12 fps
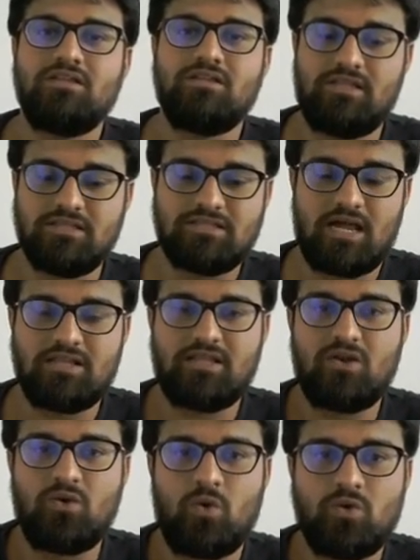These are
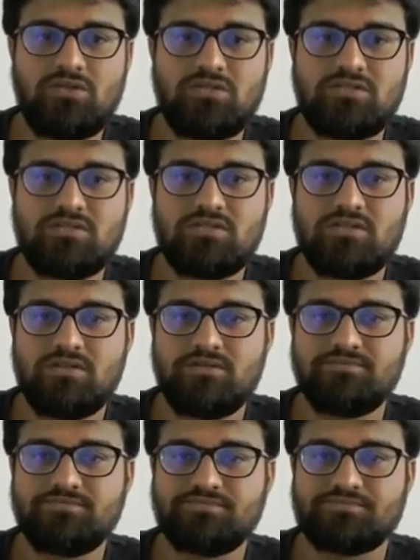the notes.
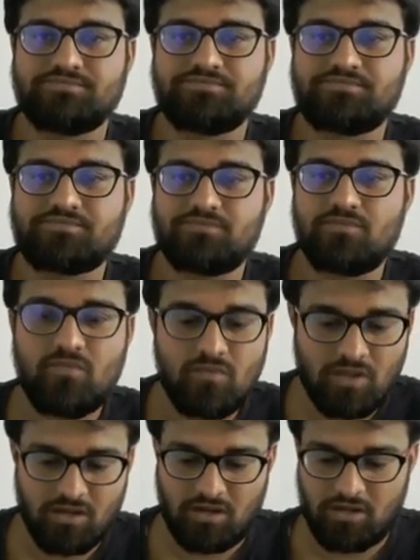
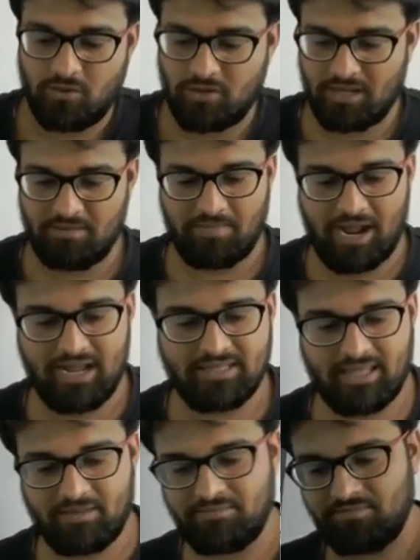Uh, you can buy
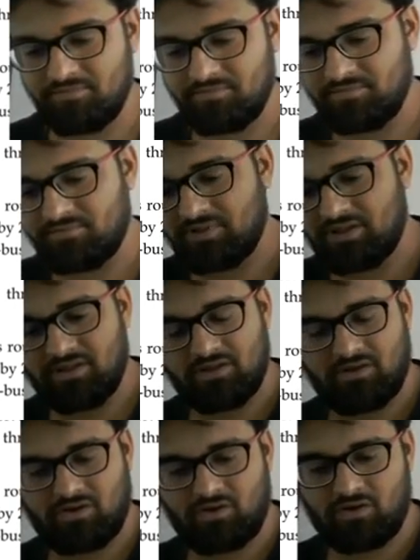them,
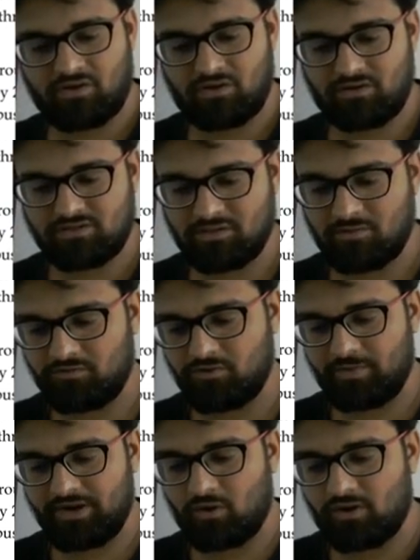or some of you
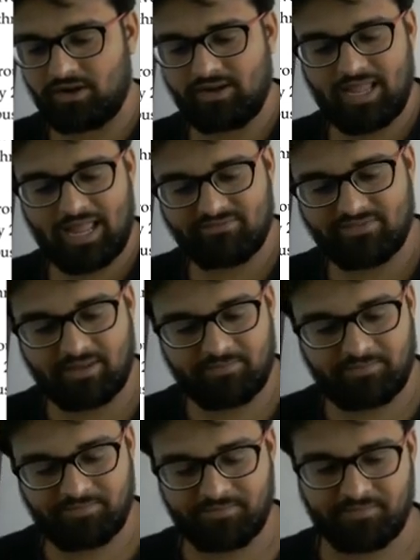might already have
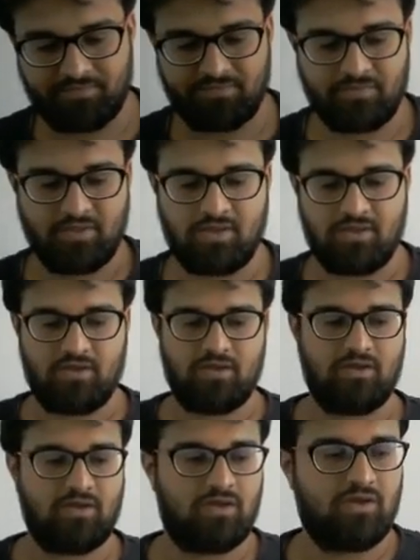them.
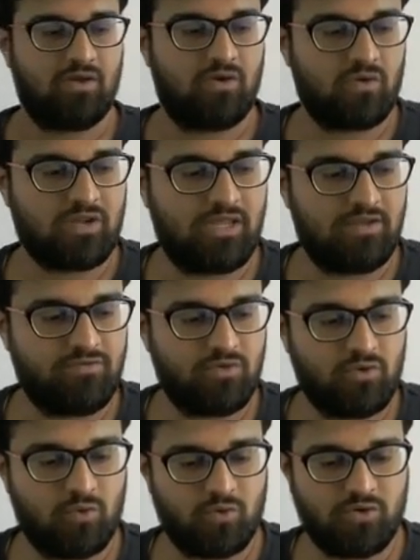Okay, if
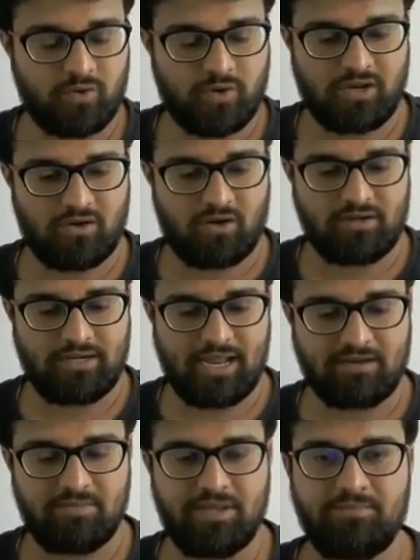you don't, you can
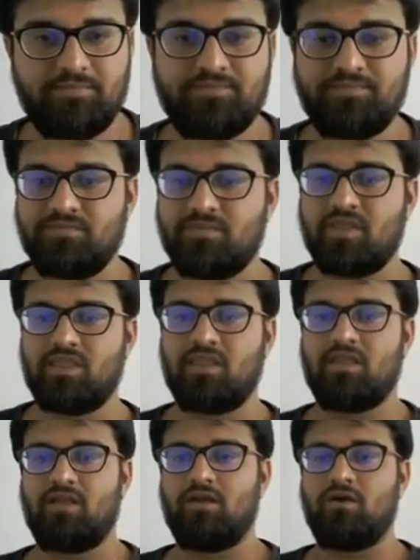contact me.
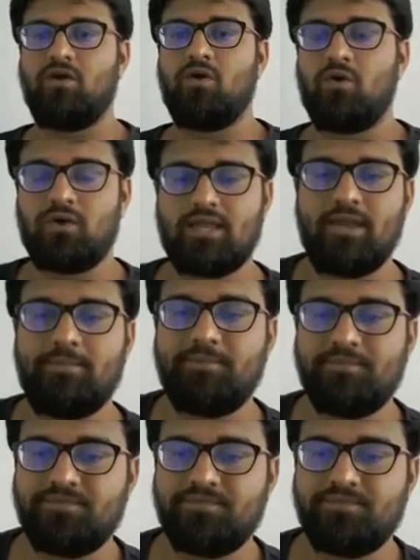Okay.